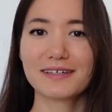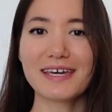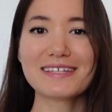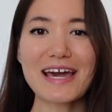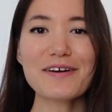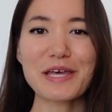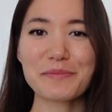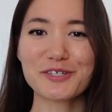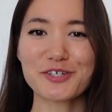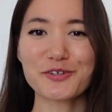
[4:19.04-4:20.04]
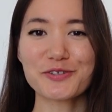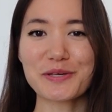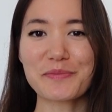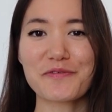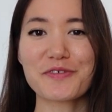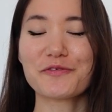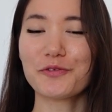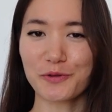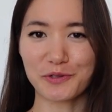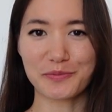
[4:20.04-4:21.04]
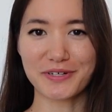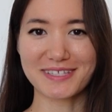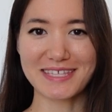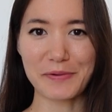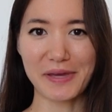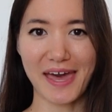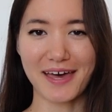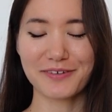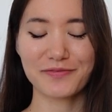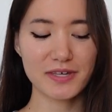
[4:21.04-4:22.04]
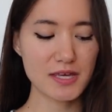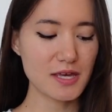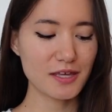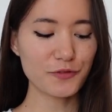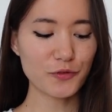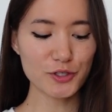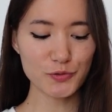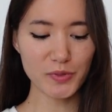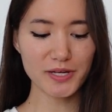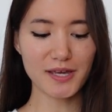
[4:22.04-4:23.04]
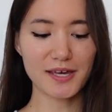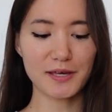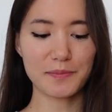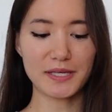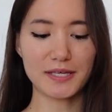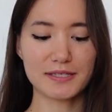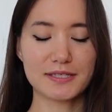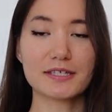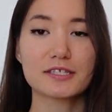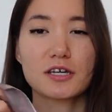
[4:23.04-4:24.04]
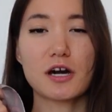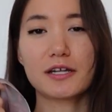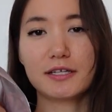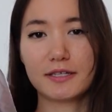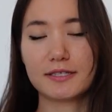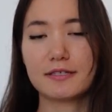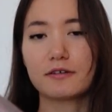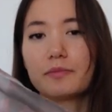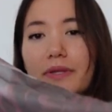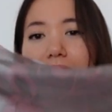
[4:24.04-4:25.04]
And now let me show you some of the floral prints that we have. The first one up is this cotton and silk